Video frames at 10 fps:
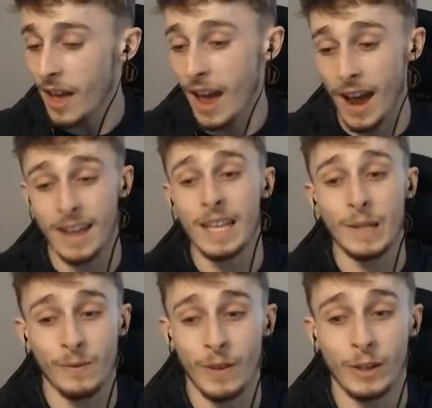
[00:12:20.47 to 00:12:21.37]
And
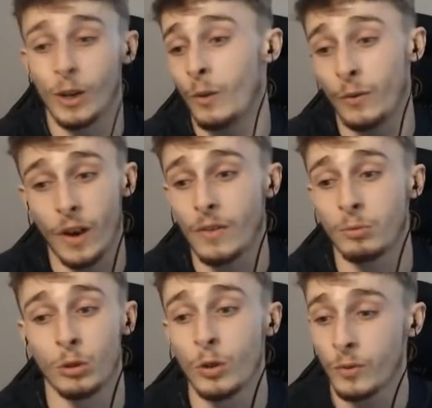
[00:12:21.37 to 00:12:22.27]
this video further
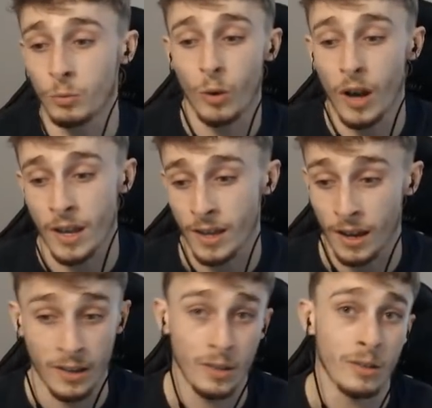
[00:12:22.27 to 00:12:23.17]
proves why
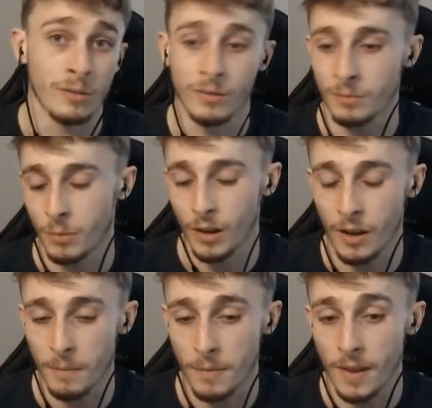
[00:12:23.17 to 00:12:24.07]
I do.
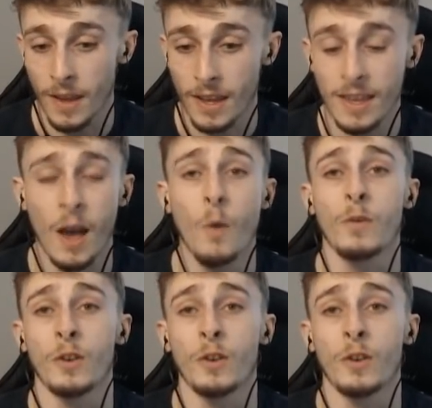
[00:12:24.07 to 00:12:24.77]
But yeah, hopefully you